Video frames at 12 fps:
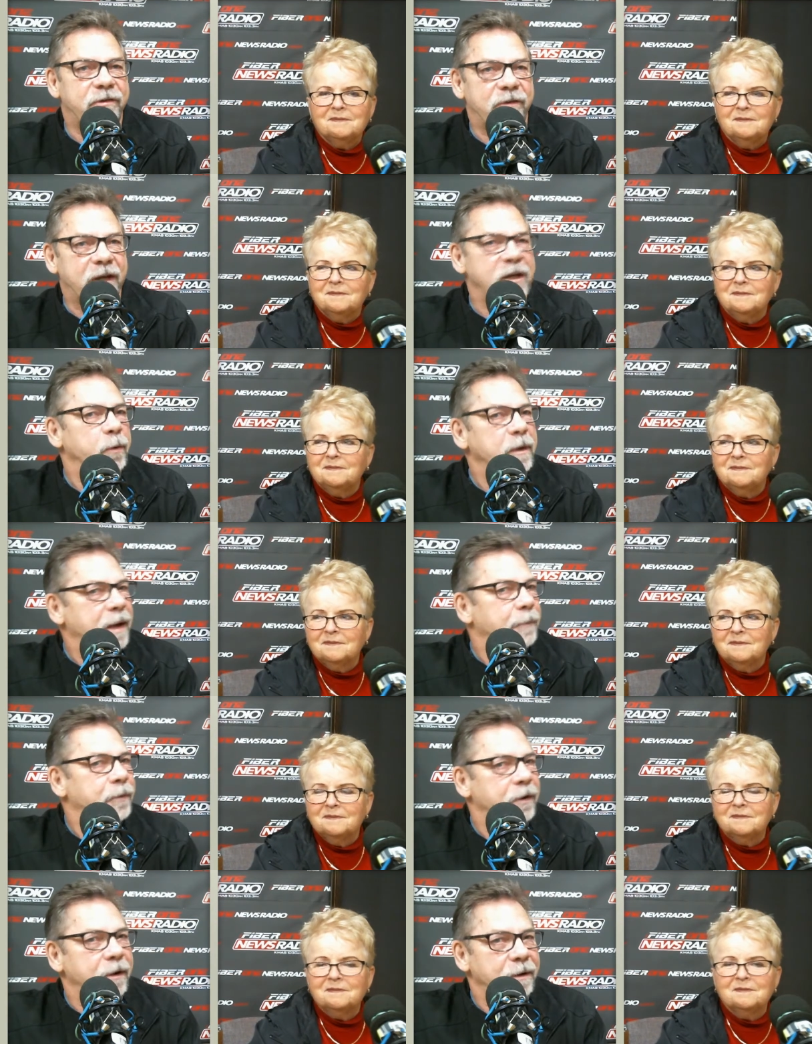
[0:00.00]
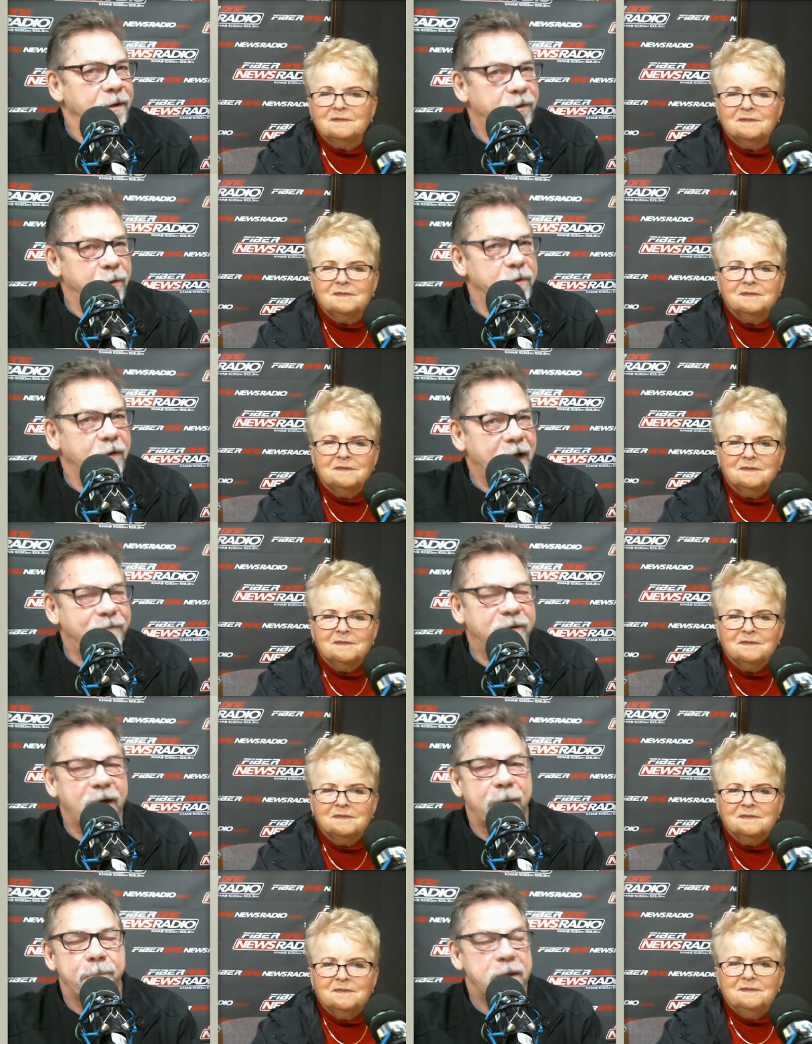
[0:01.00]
Speaker 1: that you remember yeah. through your lifetime.